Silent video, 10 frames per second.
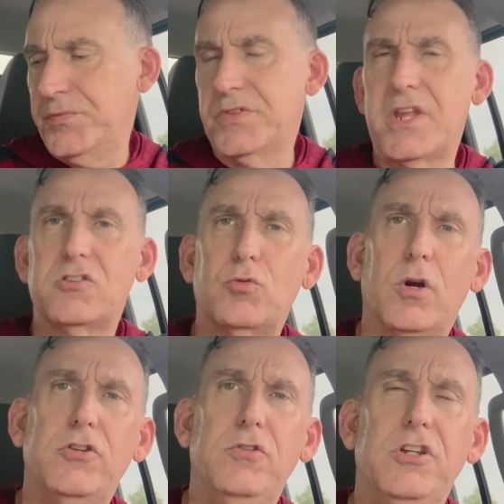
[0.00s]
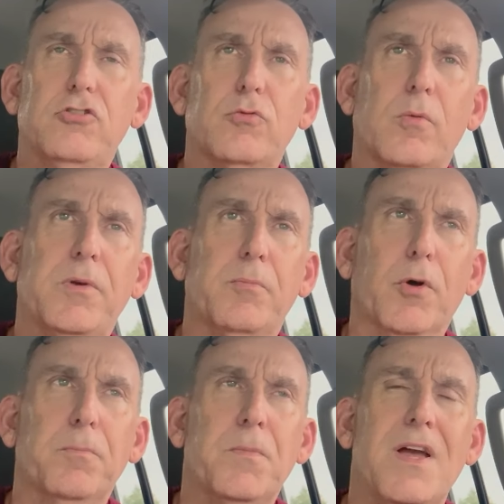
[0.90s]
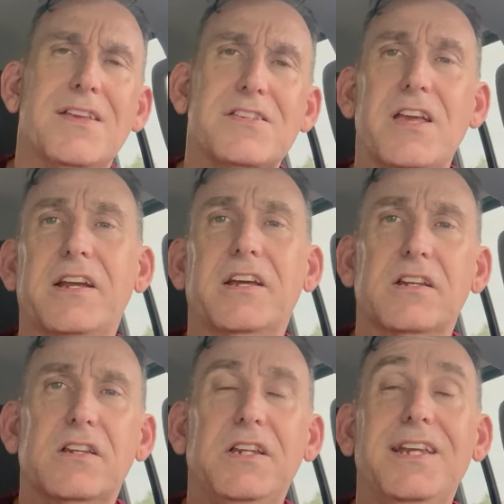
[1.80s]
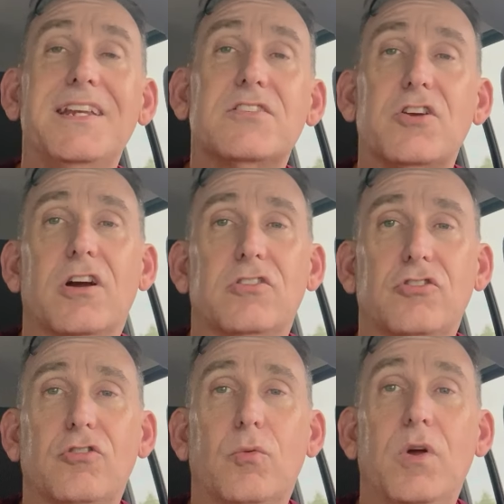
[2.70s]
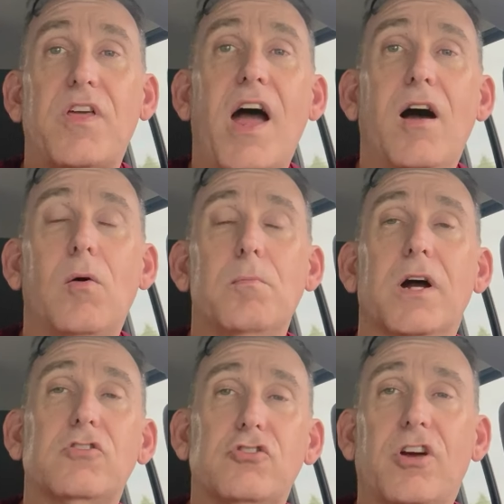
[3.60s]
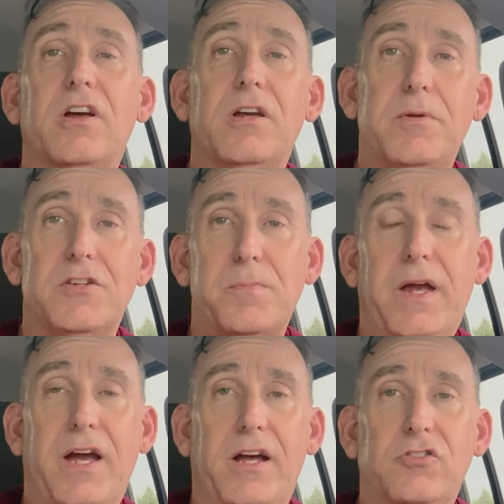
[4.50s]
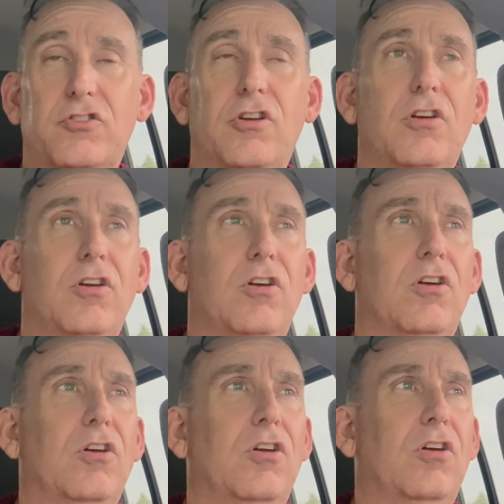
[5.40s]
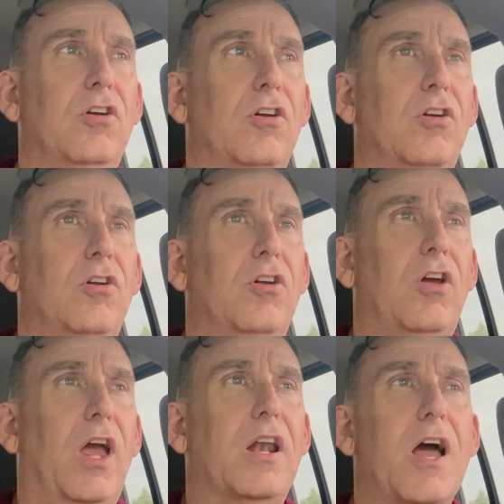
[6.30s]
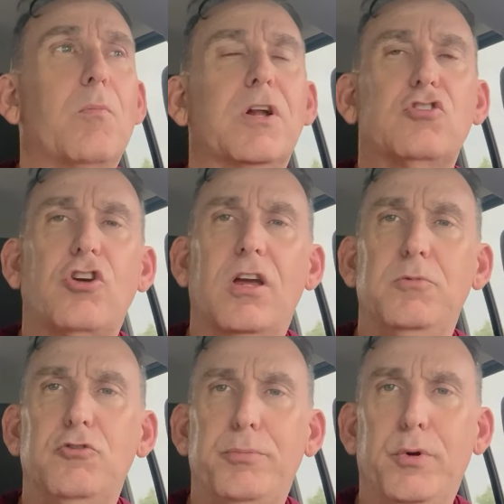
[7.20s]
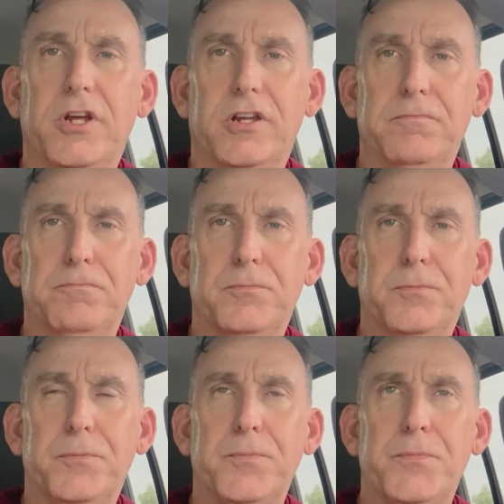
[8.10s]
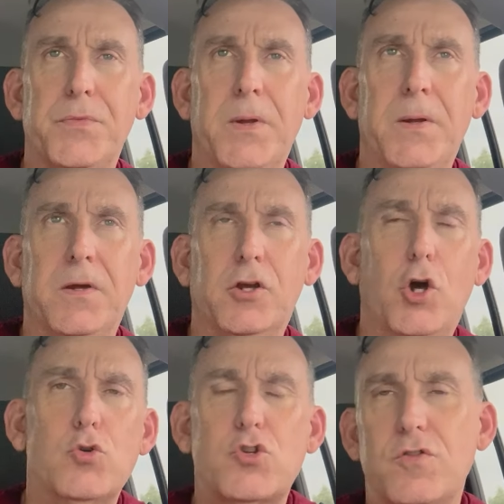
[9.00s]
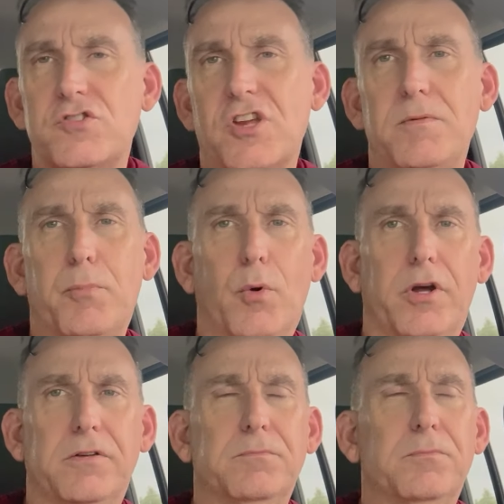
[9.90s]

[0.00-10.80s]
that's what you need to remember. Second, get in touch with how much time has passed and how much time you've put in. Goes to the same point.